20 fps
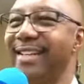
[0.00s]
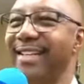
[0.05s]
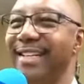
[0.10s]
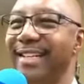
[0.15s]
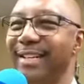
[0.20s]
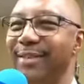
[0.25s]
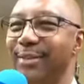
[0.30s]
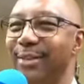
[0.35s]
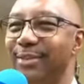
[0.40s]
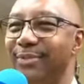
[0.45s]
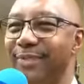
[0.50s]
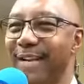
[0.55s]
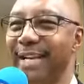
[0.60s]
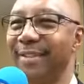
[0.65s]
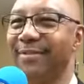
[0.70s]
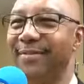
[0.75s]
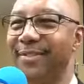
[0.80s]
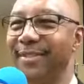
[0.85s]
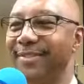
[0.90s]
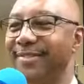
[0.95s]
and he was
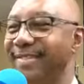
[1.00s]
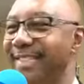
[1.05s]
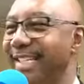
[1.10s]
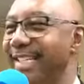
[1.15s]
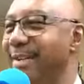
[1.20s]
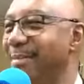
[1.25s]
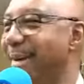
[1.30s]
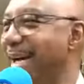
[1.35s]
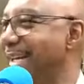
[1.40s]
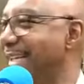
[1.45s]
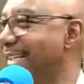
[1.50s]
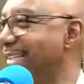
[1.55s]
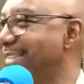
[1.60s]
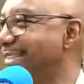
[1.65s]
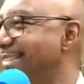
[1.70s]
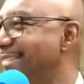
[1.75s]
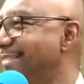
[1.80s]
faithful. Anybody else?